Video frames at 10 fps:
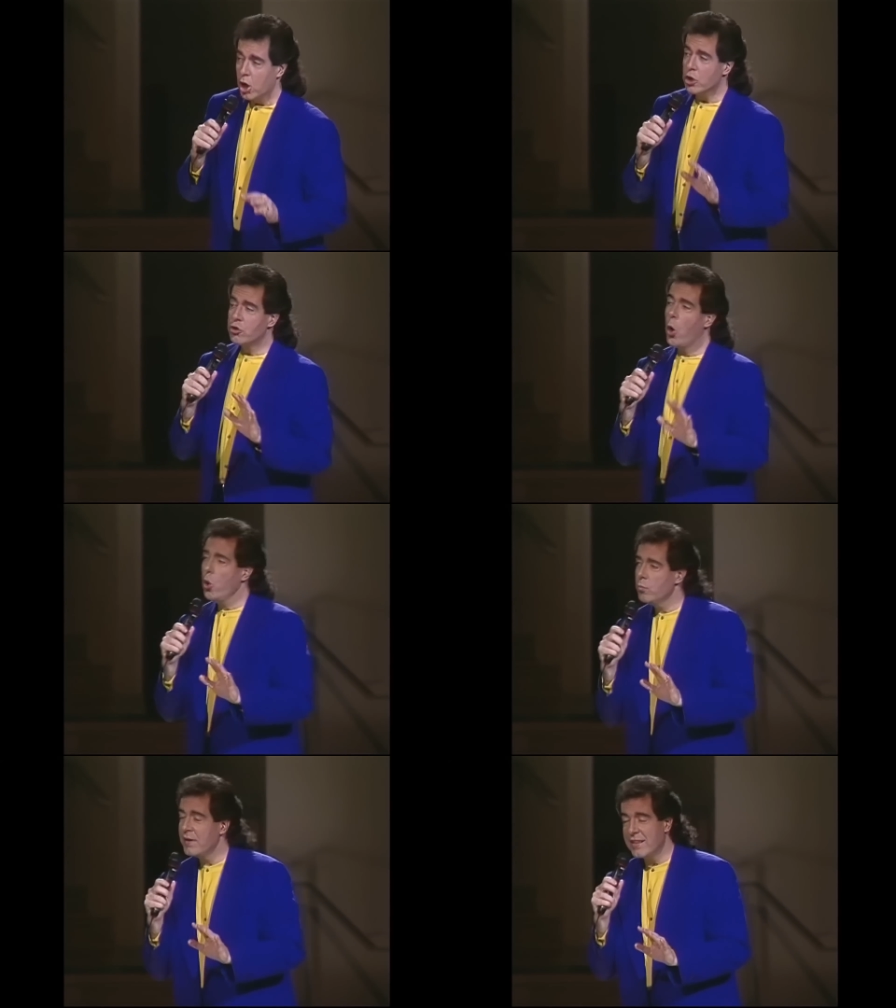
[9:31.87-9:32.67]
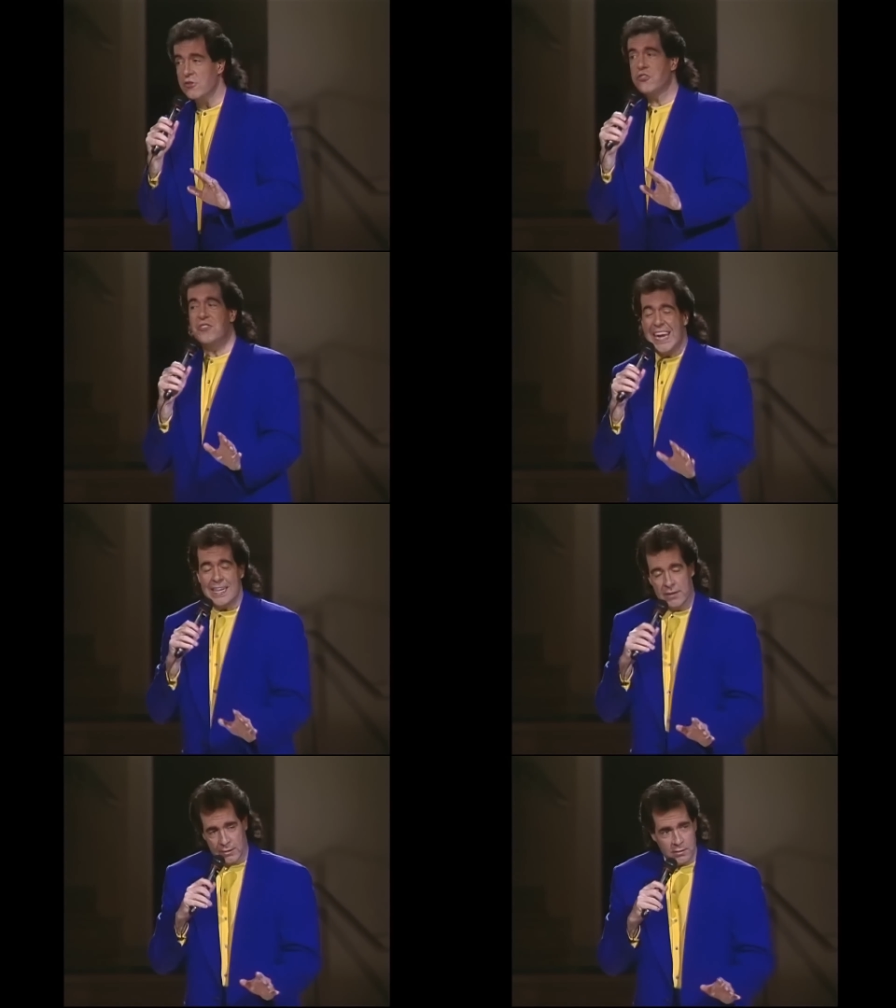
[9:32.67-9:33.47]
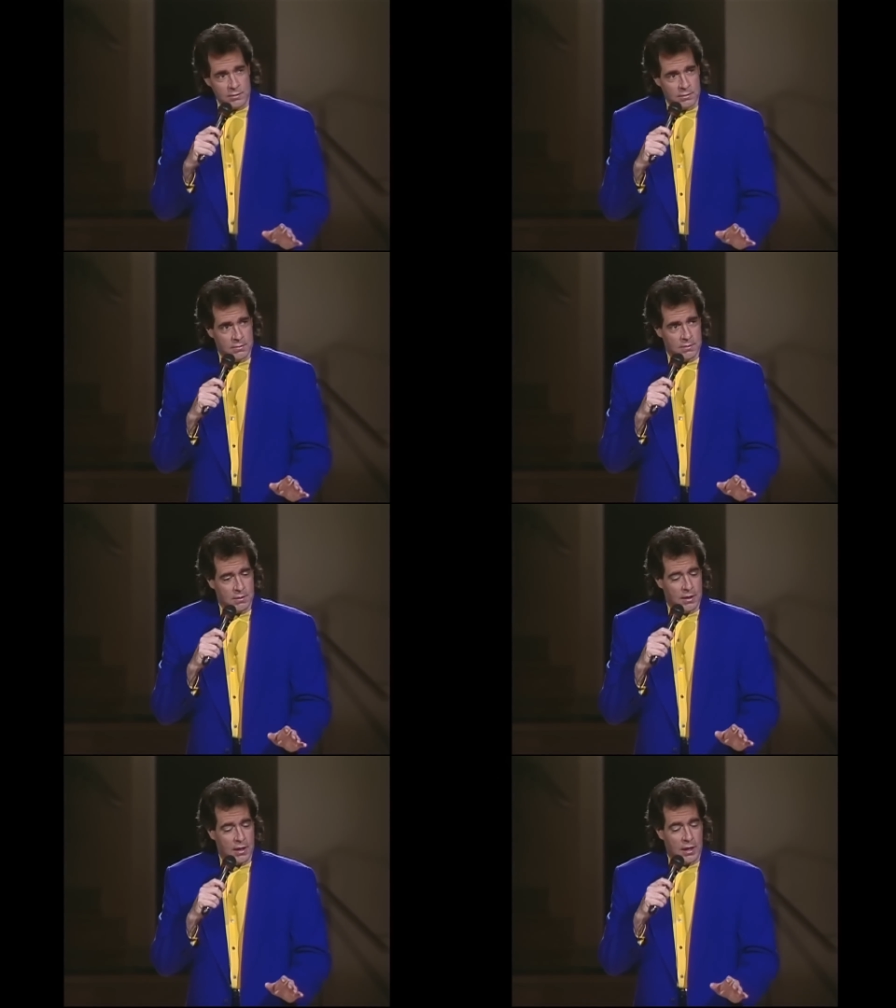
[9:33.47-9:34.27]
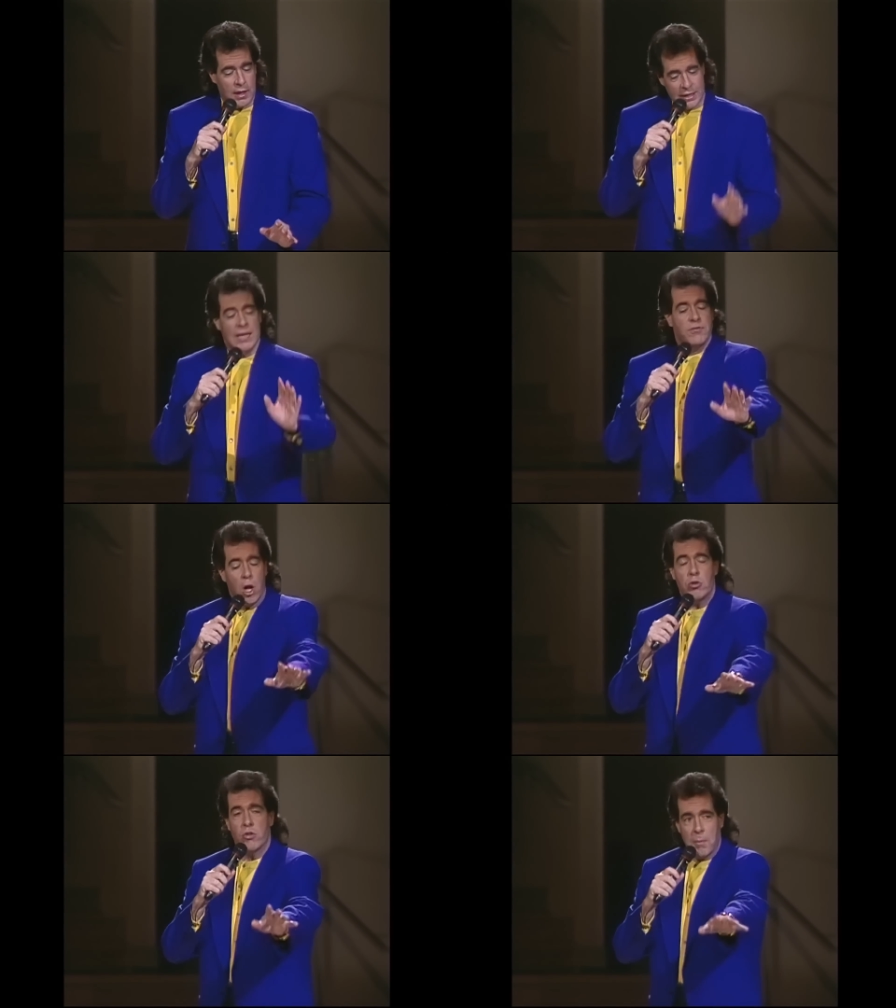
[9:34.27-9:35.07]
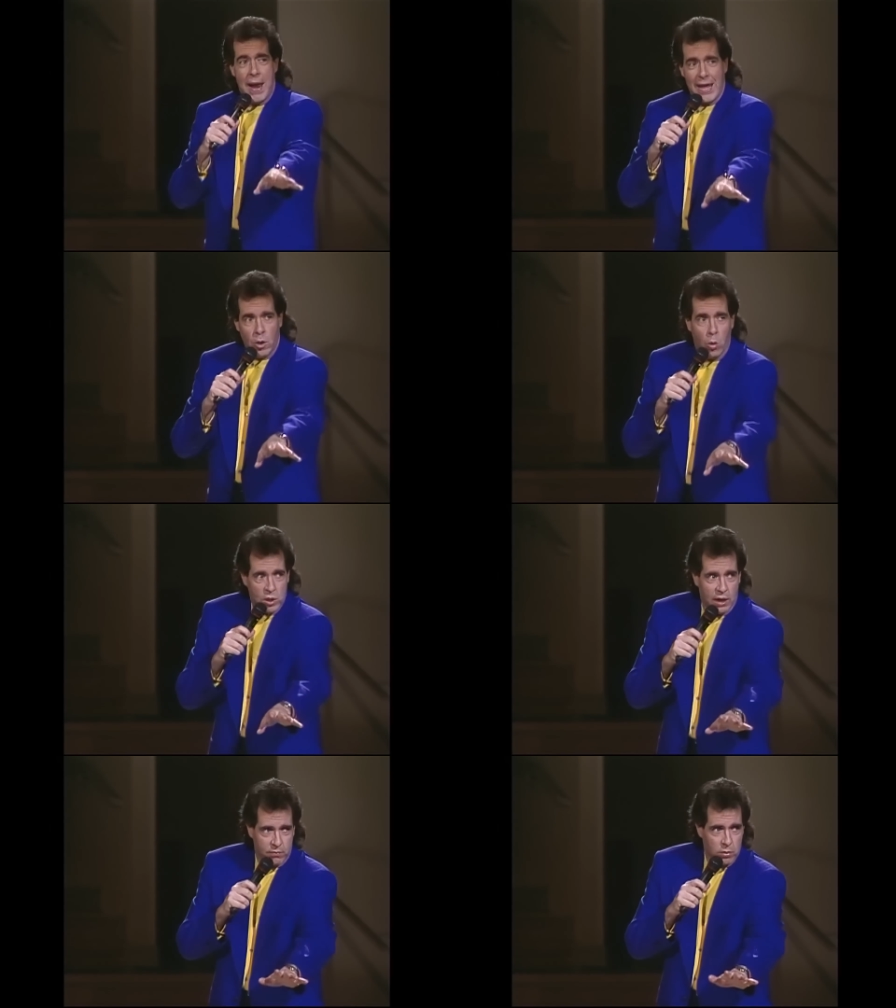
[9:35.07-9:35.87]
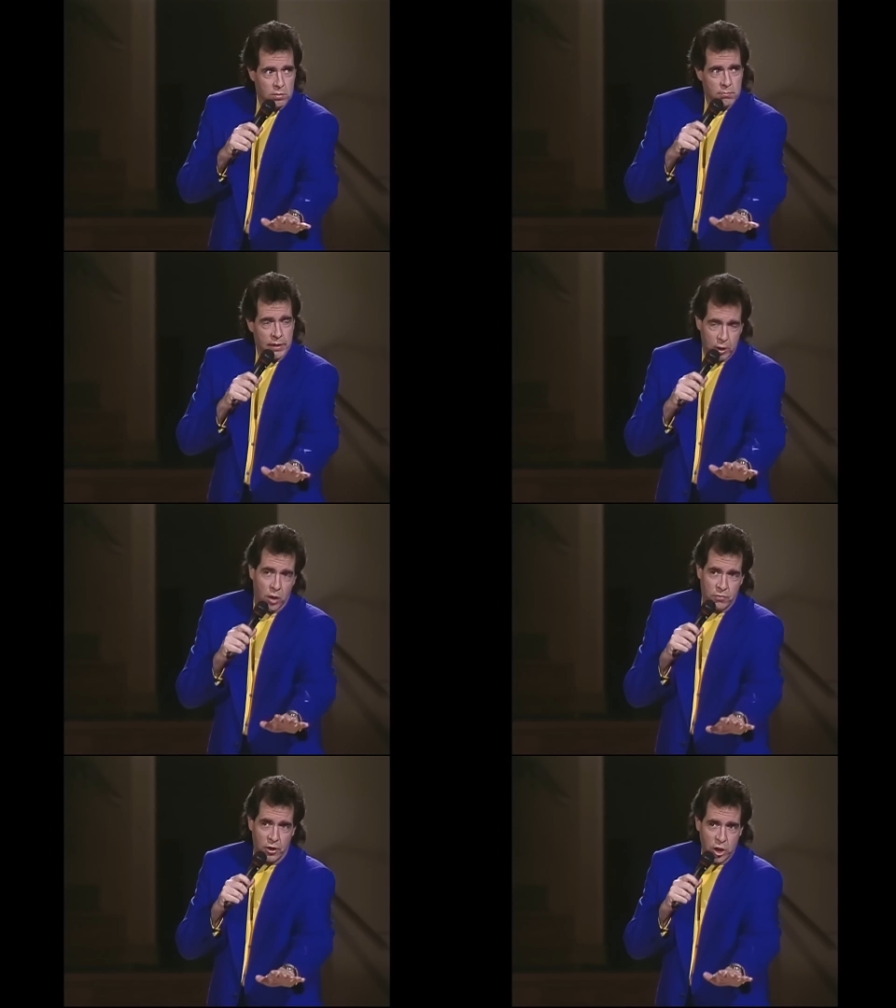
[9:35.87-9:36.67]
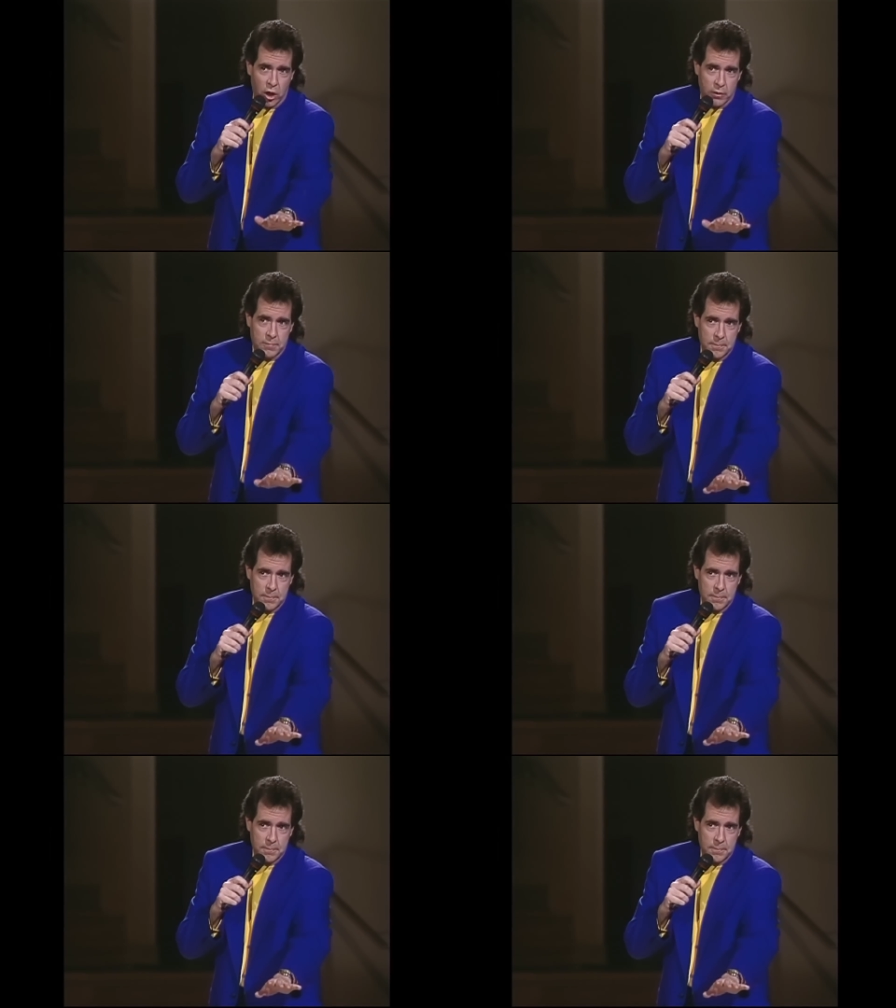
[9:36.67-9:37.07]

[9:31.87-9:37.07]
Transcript: told me that Satan lived under the manhole cover in our front yard.